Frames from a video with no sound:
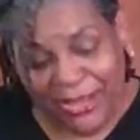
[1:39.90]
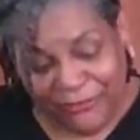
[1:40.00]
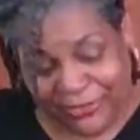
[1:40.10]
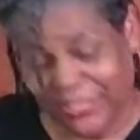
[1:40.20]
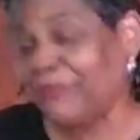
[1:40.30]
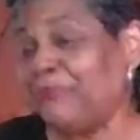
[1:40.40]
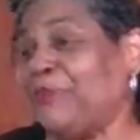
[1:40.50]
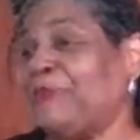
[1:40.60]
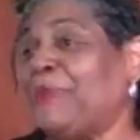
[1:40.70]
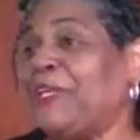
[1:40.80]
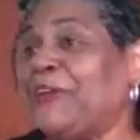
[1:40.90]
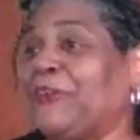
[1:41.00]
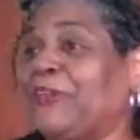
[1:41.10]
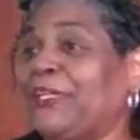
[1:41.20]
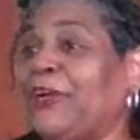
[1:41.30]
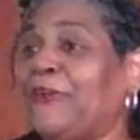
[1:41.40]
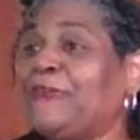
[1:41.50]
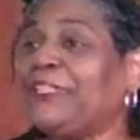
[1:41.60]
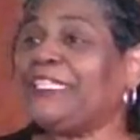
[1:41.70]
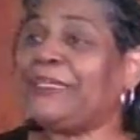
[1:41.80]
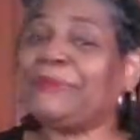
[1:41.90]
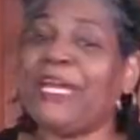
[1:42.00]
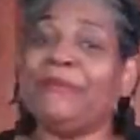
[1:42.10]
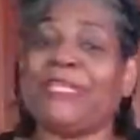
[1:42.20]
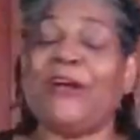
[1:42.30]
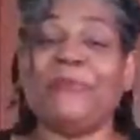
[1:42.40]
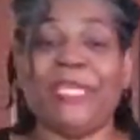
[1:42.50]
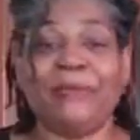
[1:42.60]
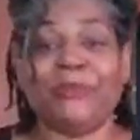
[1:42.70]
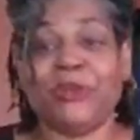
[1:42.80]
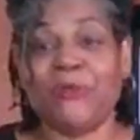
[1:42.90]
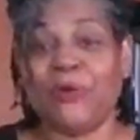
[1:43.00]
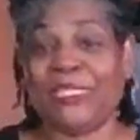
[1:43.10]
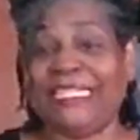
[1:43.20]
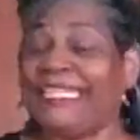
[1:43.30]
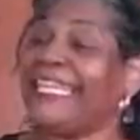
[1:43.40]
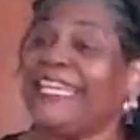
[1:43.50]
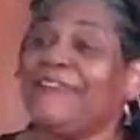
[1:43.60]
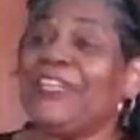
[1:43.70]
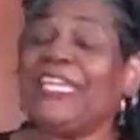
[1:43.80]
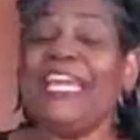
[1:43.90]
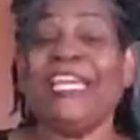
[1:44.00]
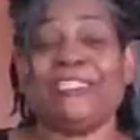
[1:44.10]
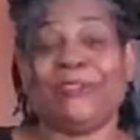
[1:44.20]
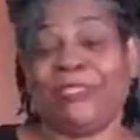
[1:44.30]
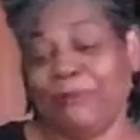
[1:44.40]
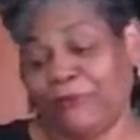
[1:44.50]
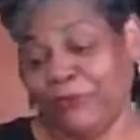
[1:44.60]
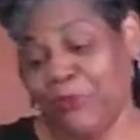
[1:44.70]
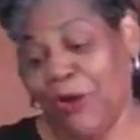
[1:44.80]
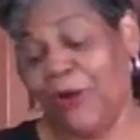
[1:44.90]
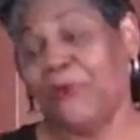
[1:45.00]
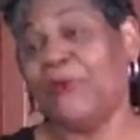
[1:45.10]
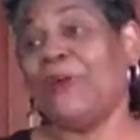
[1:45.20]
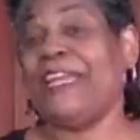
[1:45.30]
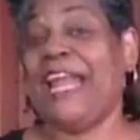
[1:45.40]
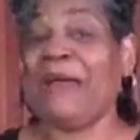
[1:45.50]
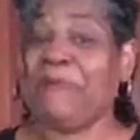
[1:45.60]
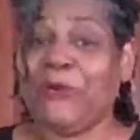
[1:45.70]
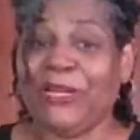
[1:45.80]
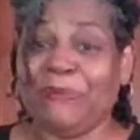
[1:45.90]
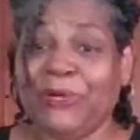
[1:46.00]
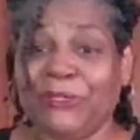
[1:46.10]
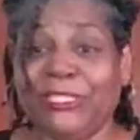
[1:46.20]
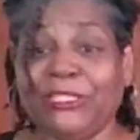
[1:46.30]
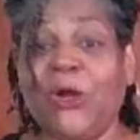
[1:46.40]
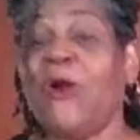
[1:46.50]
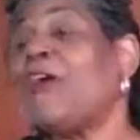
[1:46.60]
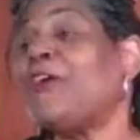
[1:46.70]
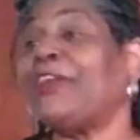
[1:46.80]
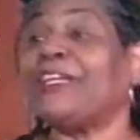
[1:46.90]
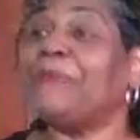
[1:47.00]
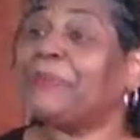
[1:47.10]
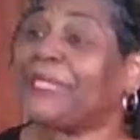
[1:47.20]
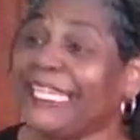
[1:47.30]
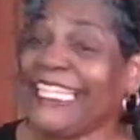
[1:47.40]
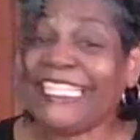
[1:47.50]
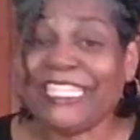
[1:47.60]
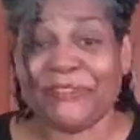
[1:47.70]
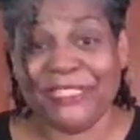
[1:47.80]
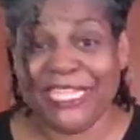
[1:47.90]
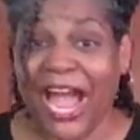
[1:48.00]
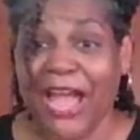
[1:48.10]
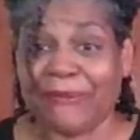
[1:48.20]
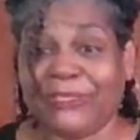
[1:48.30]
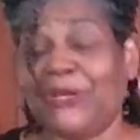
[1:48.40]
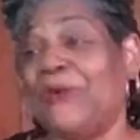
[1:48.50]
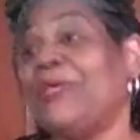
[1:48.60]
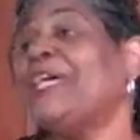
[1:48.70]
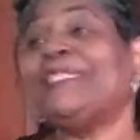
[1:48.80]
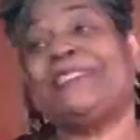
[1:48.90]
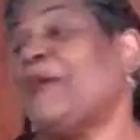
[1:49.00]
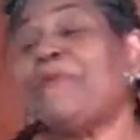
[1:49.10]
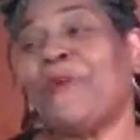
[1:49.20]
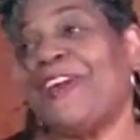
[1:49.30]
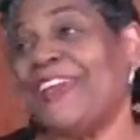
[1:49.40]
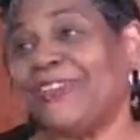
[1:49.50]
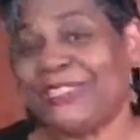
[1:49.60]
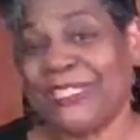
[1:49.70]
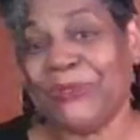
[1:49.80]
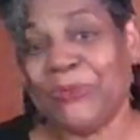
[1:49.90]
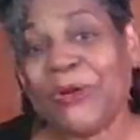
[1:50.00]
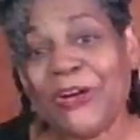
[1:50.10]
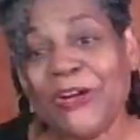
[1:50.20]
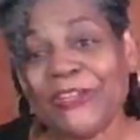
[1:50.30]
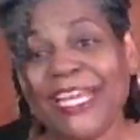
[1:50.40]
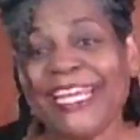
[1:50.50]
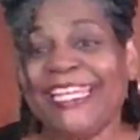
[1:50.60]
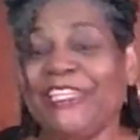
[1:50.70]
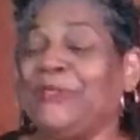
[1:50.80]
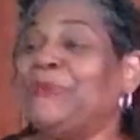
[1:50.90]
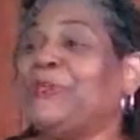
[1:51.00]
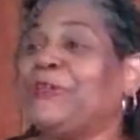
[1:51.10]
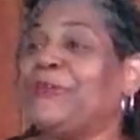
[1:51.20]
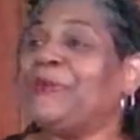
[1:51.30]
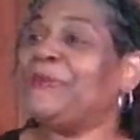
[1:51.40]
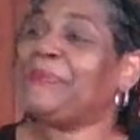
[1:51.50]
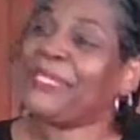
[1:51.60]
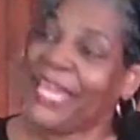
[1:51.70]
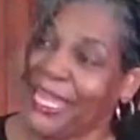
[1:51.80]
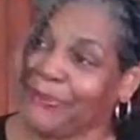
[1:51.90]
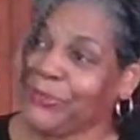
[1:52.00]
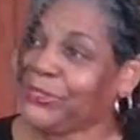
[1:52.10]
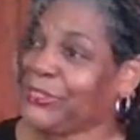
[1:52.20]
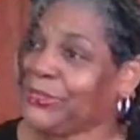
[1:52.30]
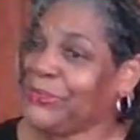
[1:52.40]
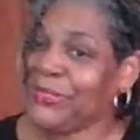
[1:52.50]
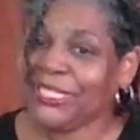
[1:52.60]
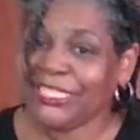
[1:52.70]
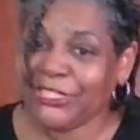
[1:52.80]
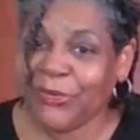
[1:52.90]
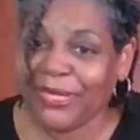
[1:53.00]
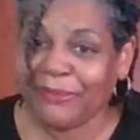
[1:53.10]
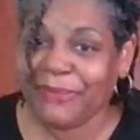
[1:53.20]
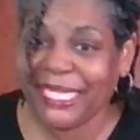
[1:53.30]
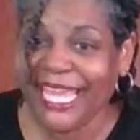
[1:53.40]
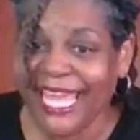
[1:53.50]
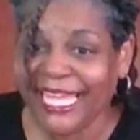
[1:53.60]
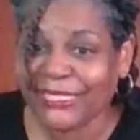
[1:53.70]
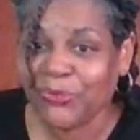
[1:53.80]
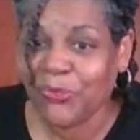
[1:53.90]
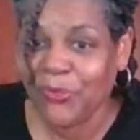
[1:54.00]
forgive me for being early. Hopefully sometimes I'll be able to go on in the evening. So some of you all who are not morning persons or on a completely different time zone somewhere else in the world, you will be able to join me as